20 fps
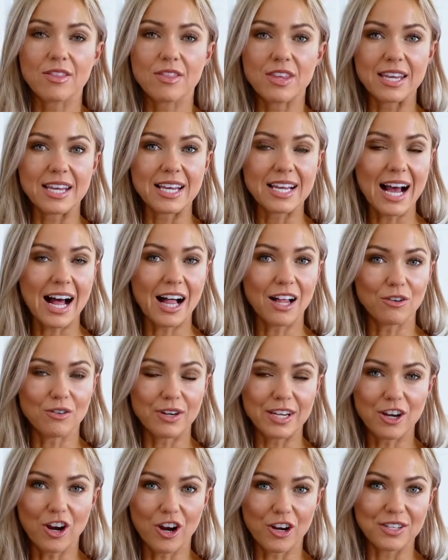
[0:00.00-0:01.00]
The
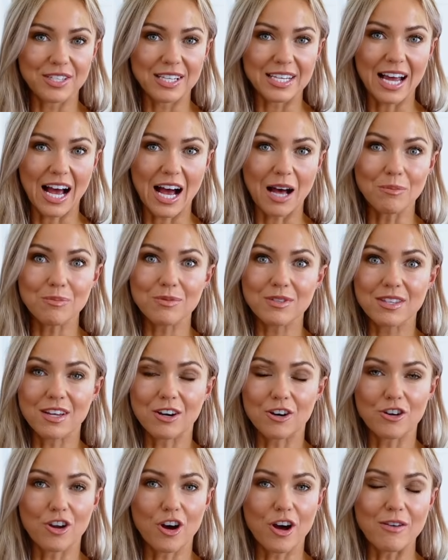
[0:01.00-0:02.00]
calorie counting apps that
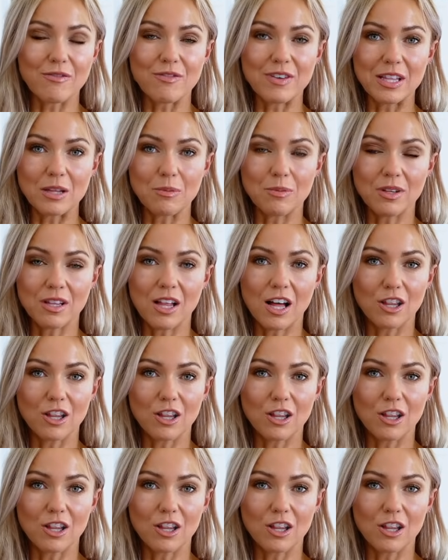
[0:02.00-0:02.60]
are now available,